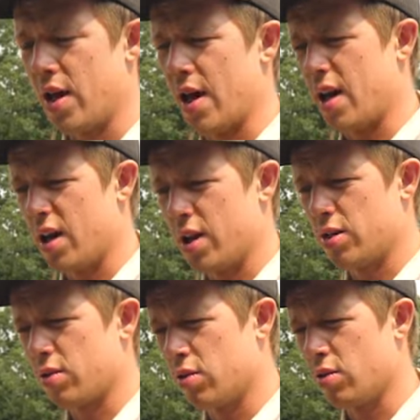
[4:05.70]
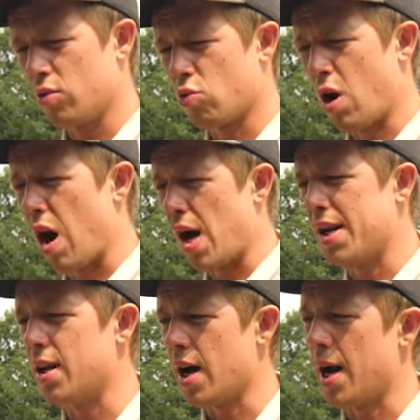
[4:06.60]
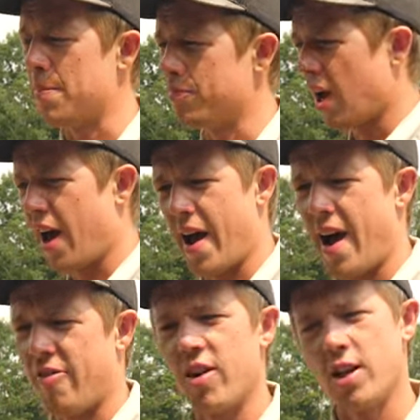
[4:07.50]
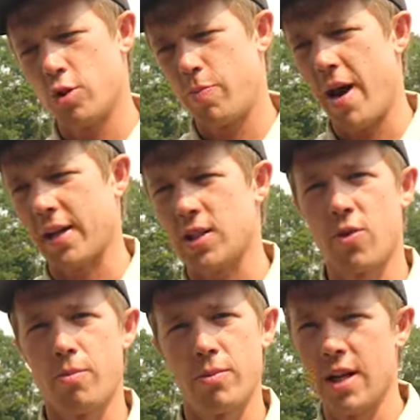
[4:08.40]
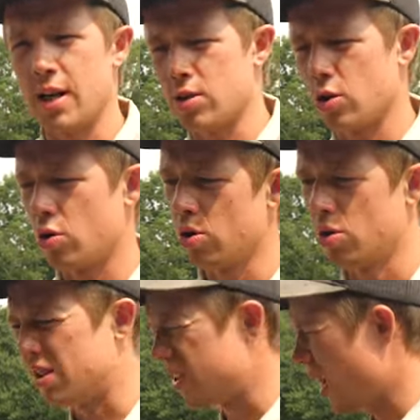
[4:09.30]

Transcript: then run um, half inch PEX from there to coil on